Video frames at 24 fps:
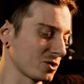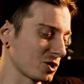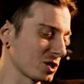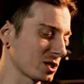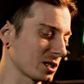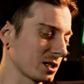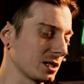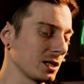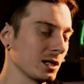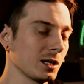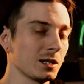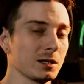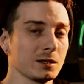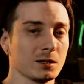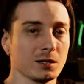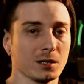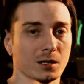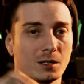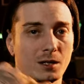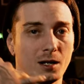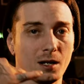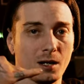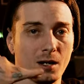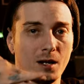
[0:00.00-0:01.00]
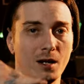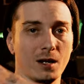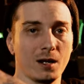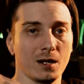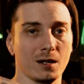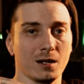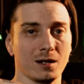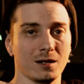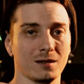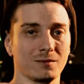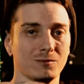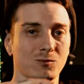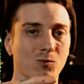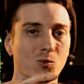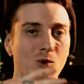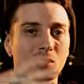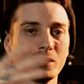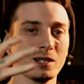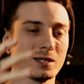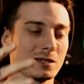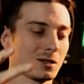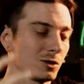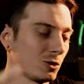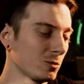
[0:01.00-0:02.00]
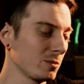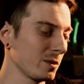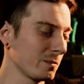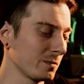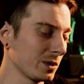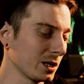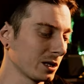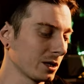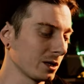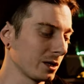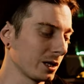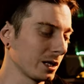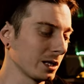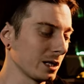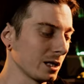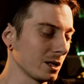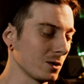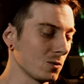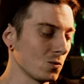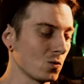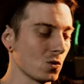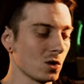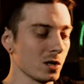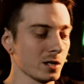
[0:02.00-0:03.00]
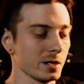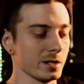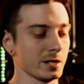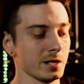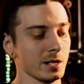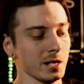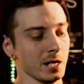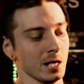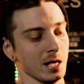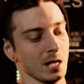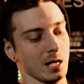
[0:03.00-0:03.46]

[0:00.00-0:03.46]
Just get uh, one that's a little bit bigger and get one